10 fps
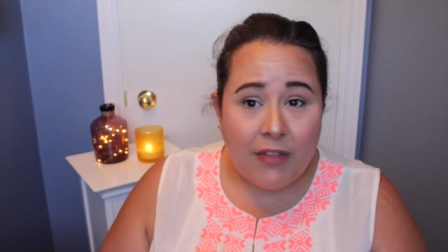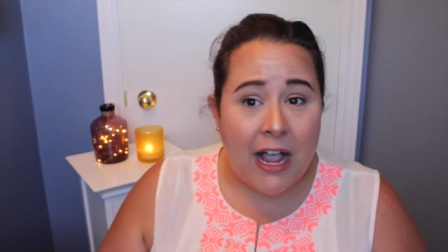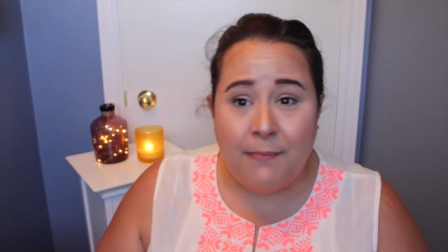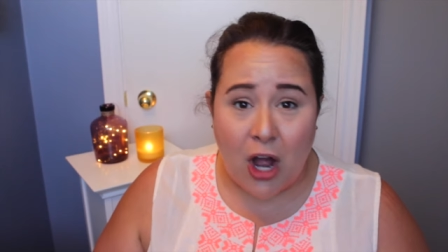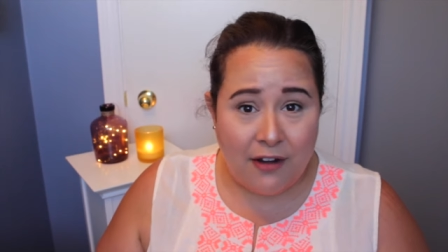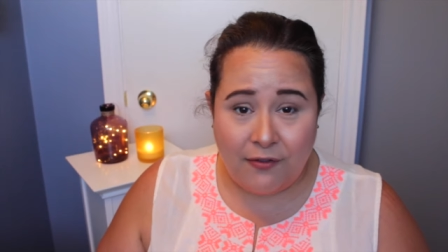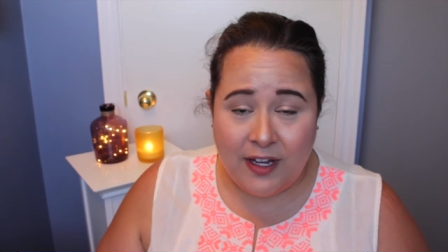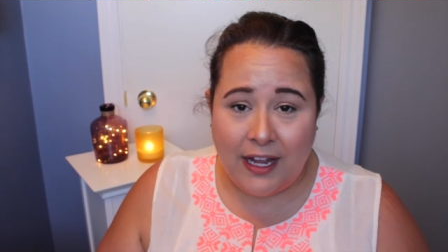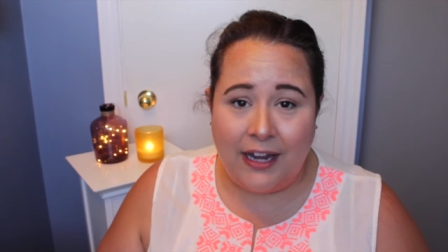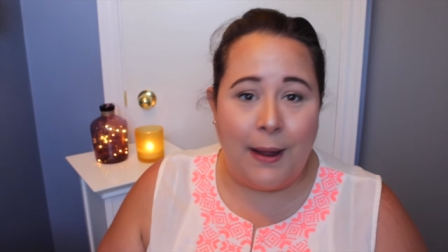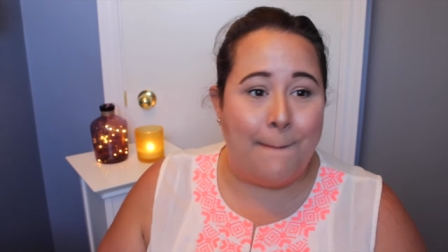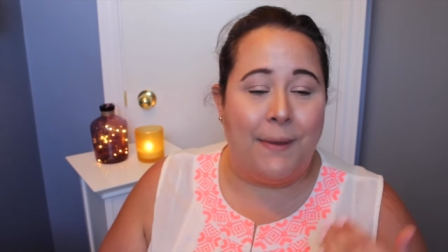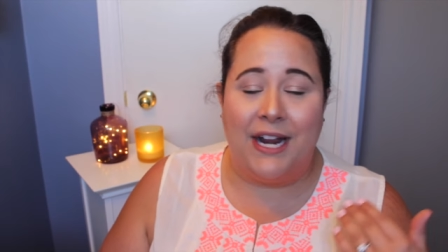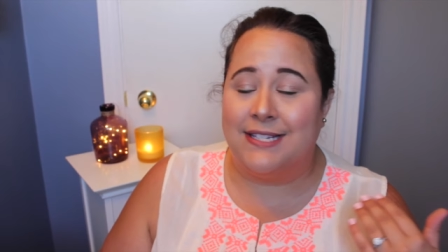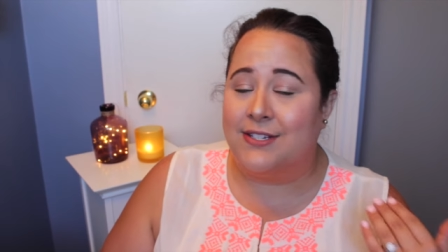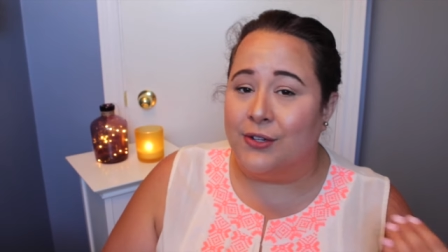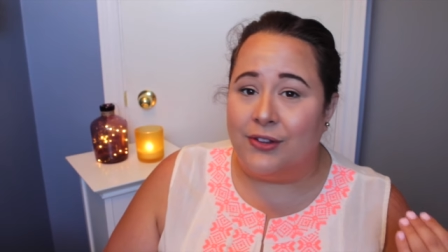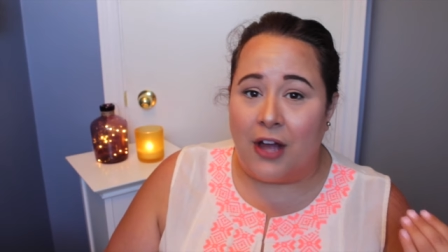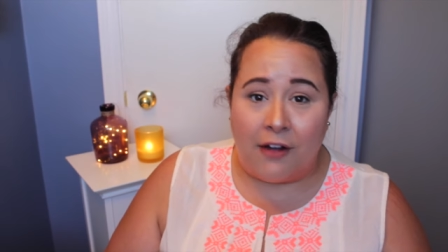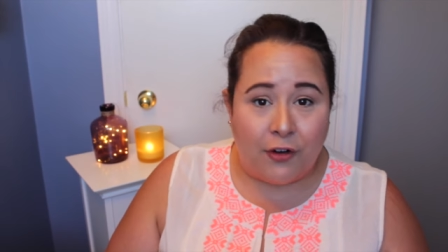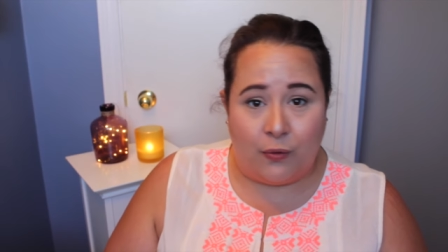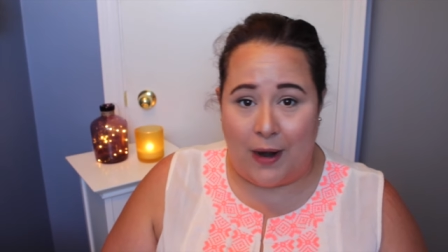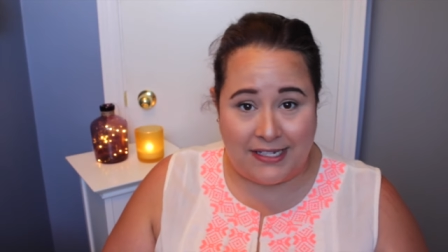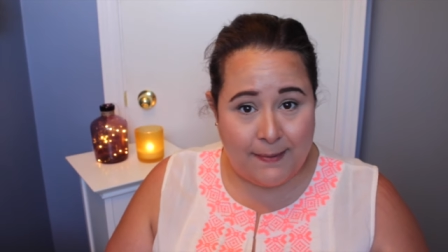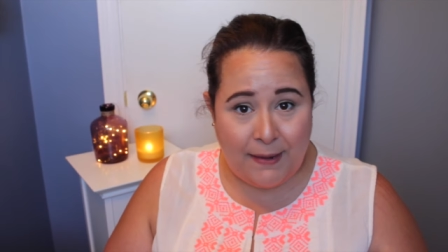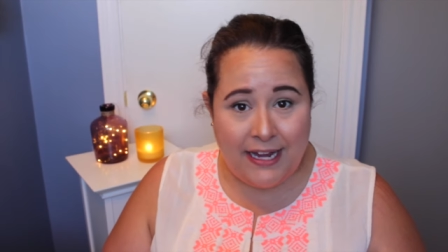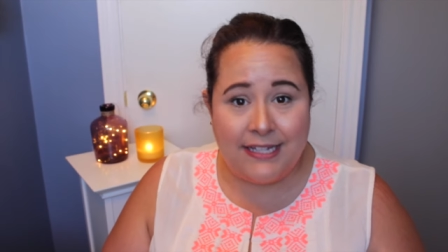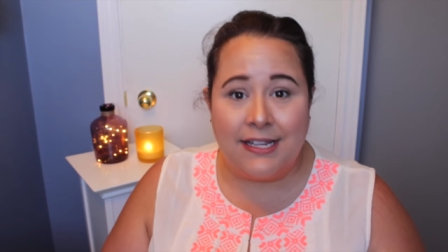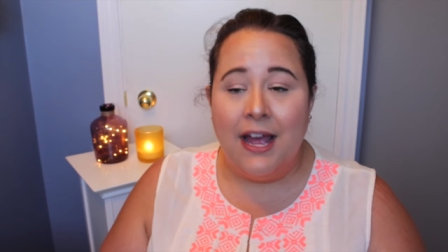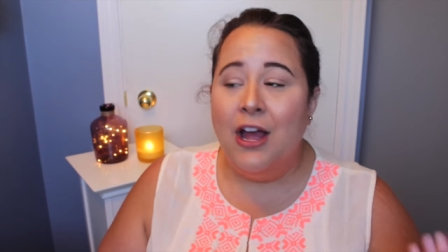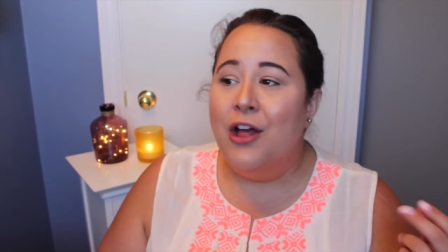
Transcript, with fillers: I'm not a vegan, but I still love her recipes.